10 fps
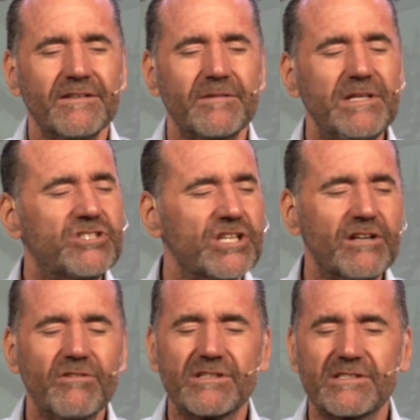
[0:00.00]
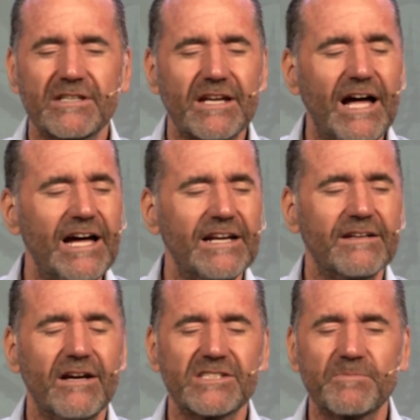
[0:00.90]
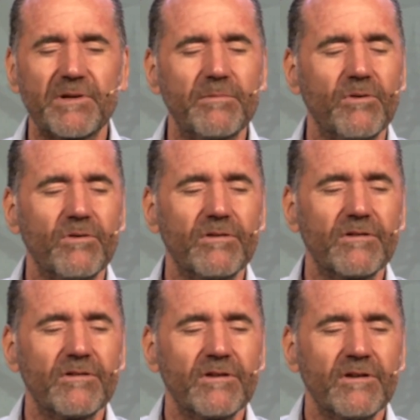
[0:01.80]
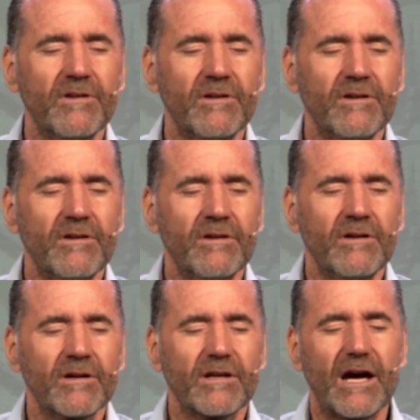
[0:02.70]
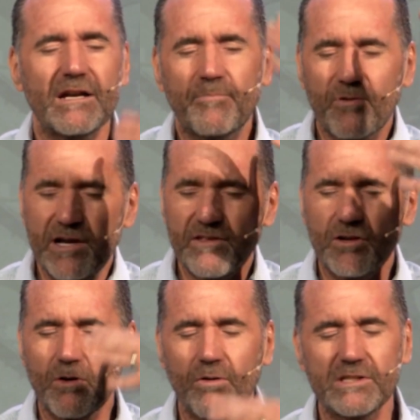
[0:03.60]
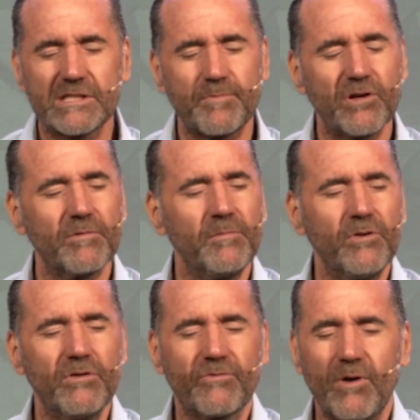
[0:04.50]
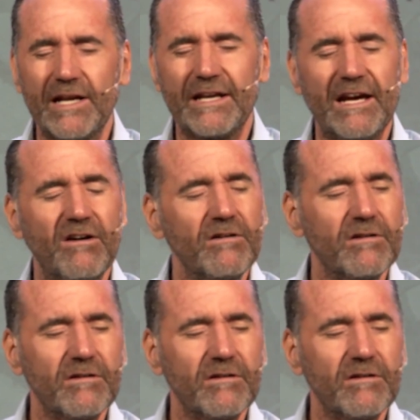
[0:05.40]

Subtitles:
to be generous and kind and hospitable. God, I pray that your Holy Spirit would move right now.